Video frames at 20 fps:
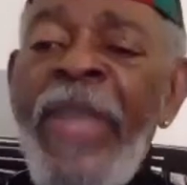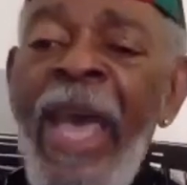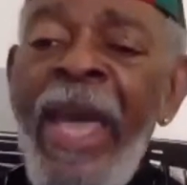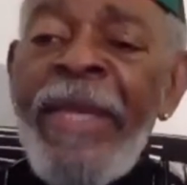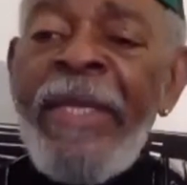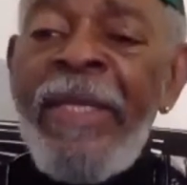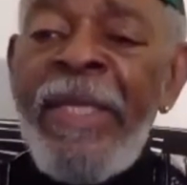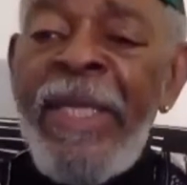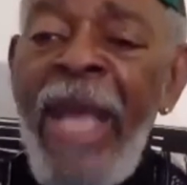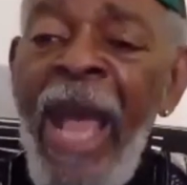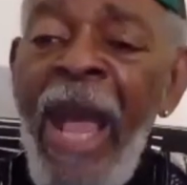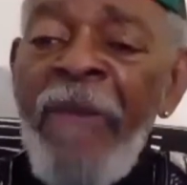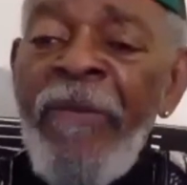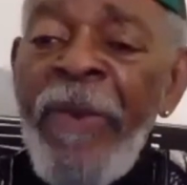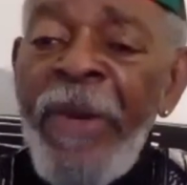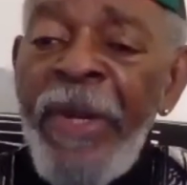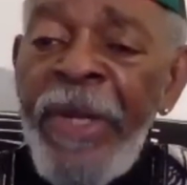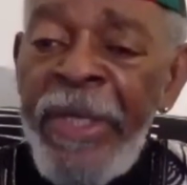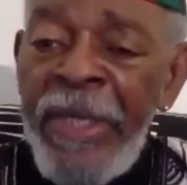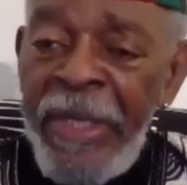That is
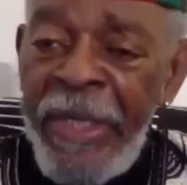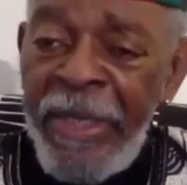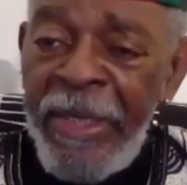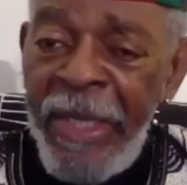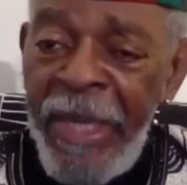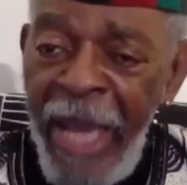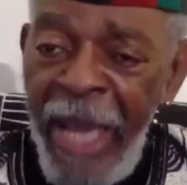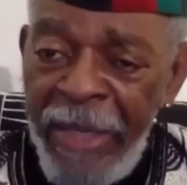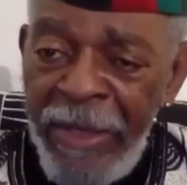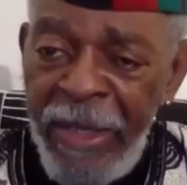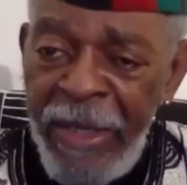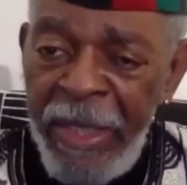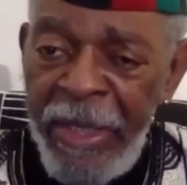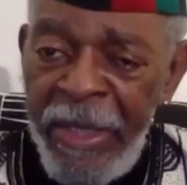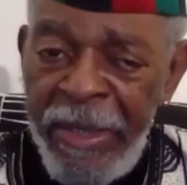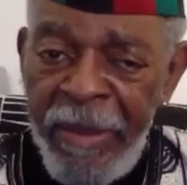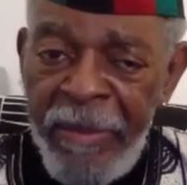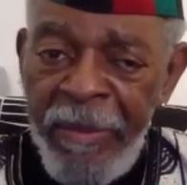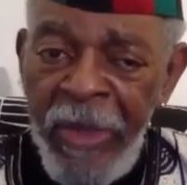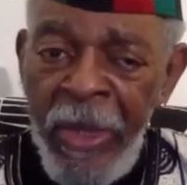African
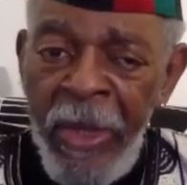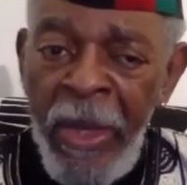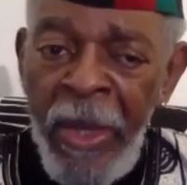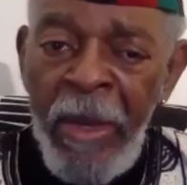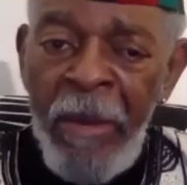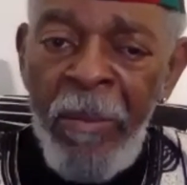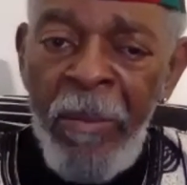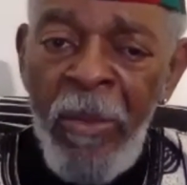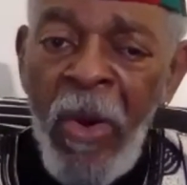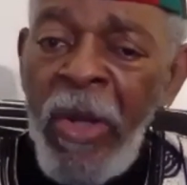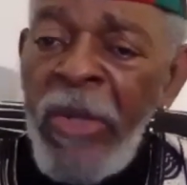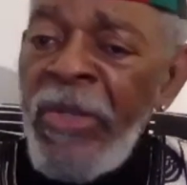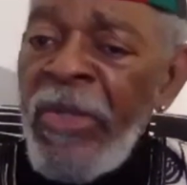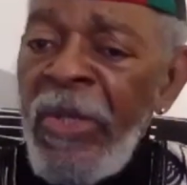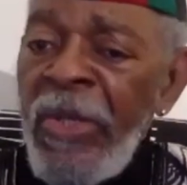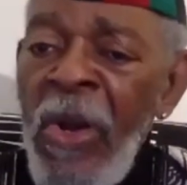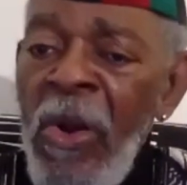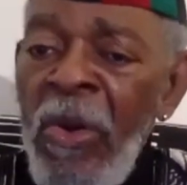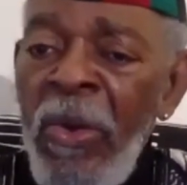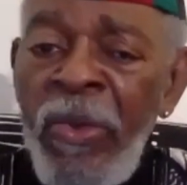internationalism. More
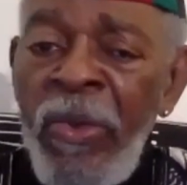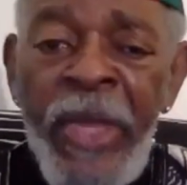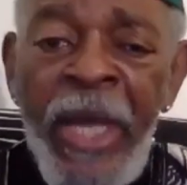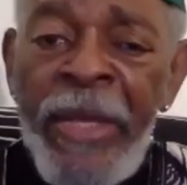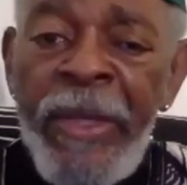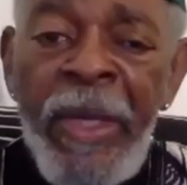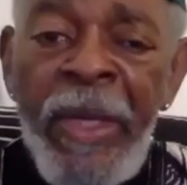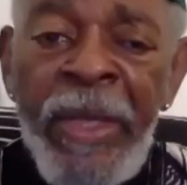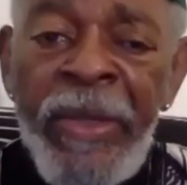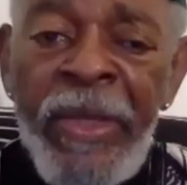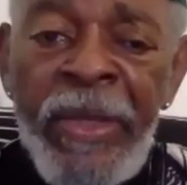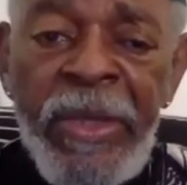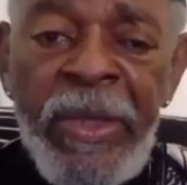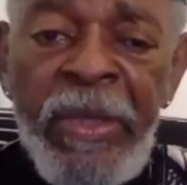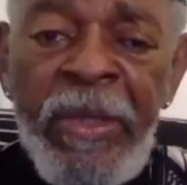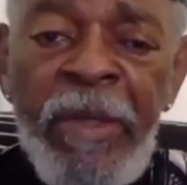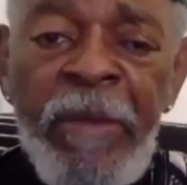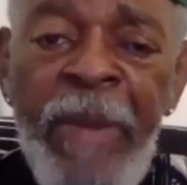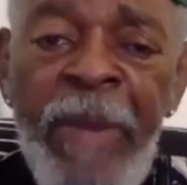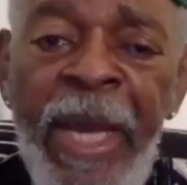so than
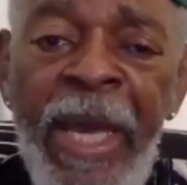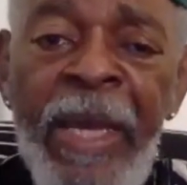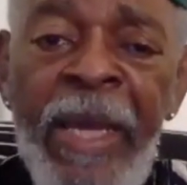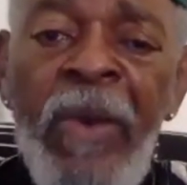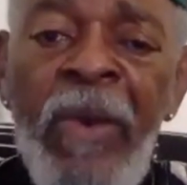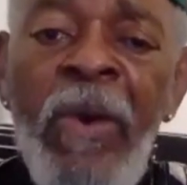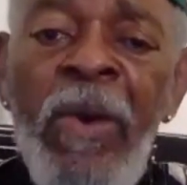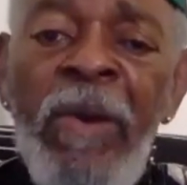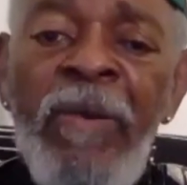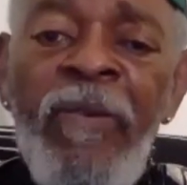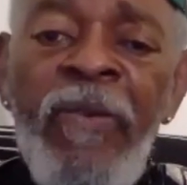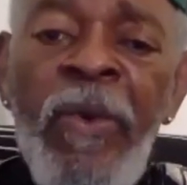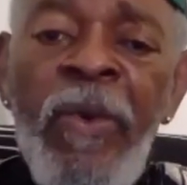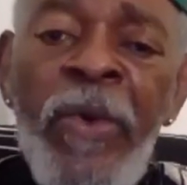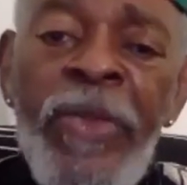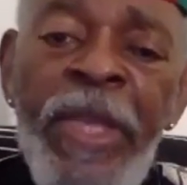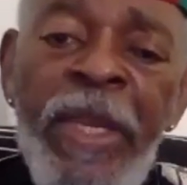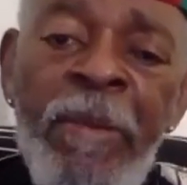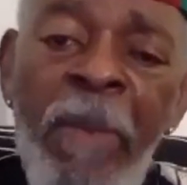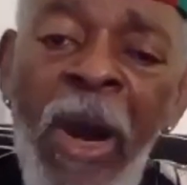understood by
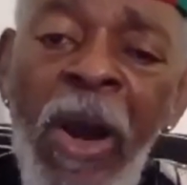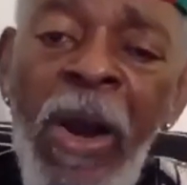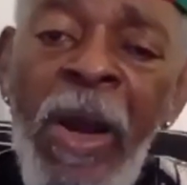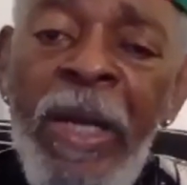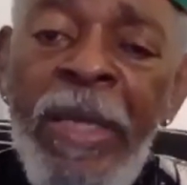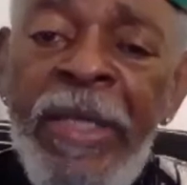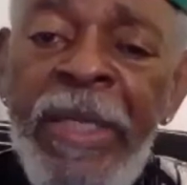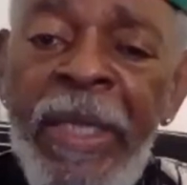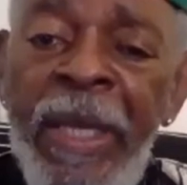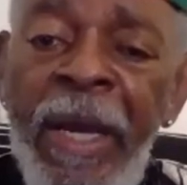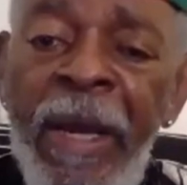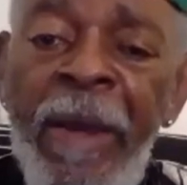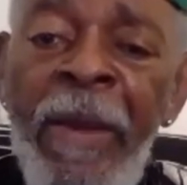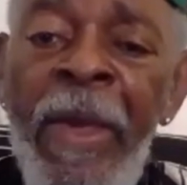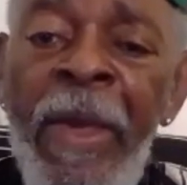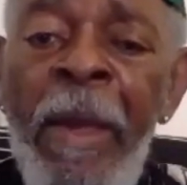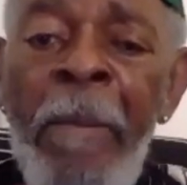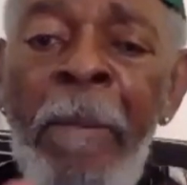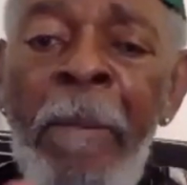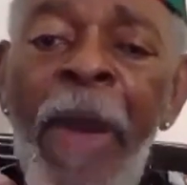Cornforth and Marx,
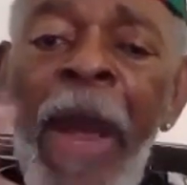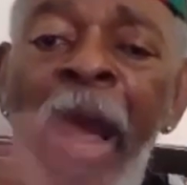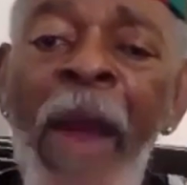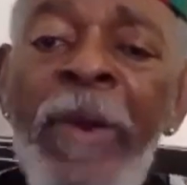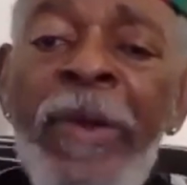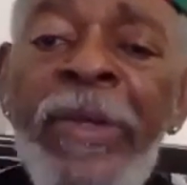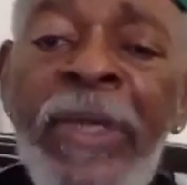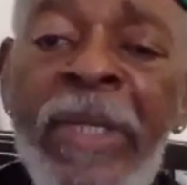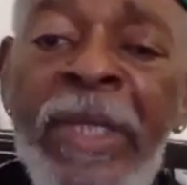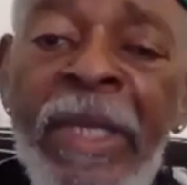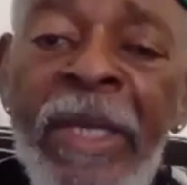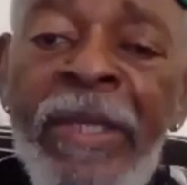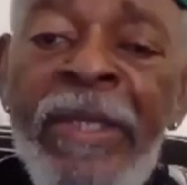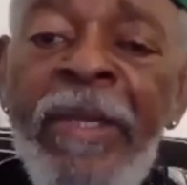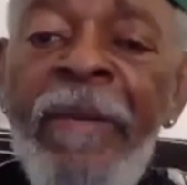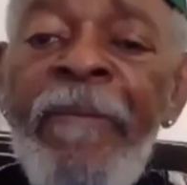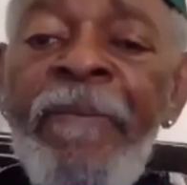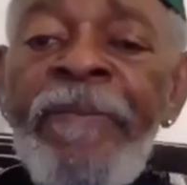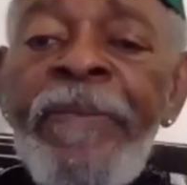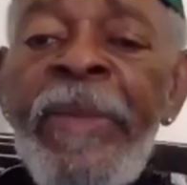
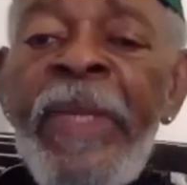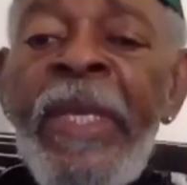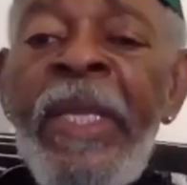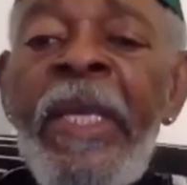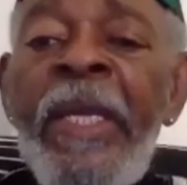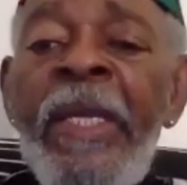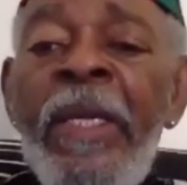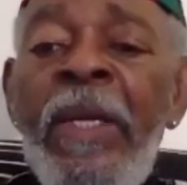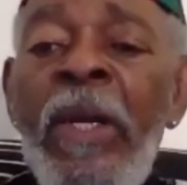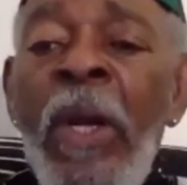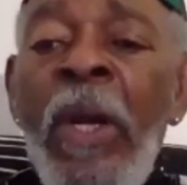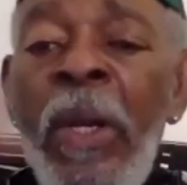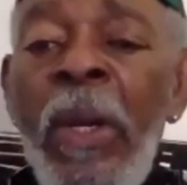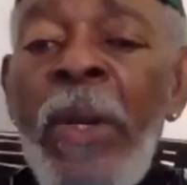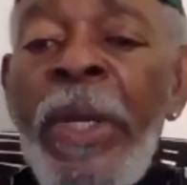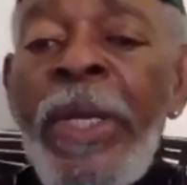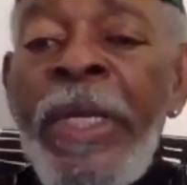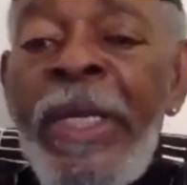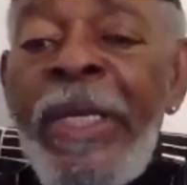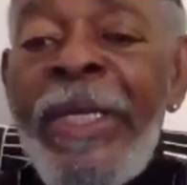parasitism,
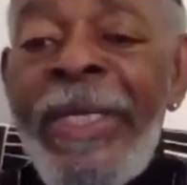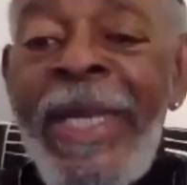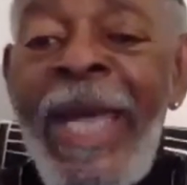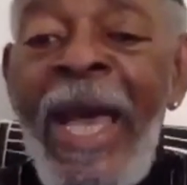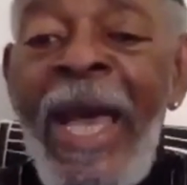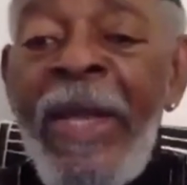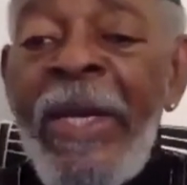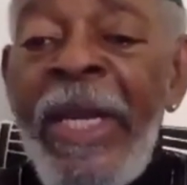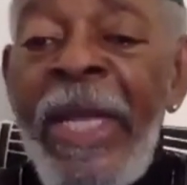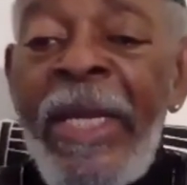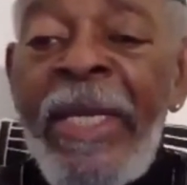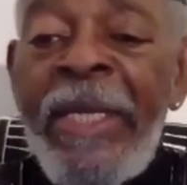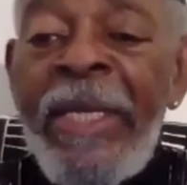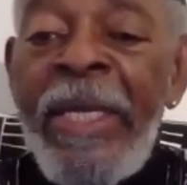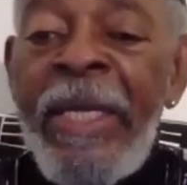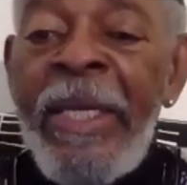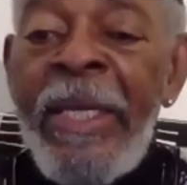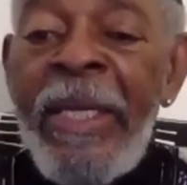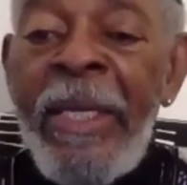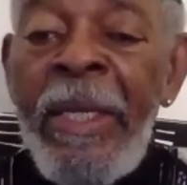colonial
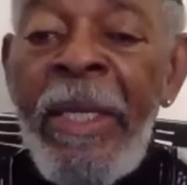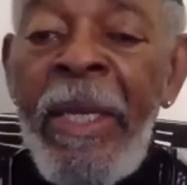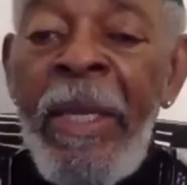dialectic,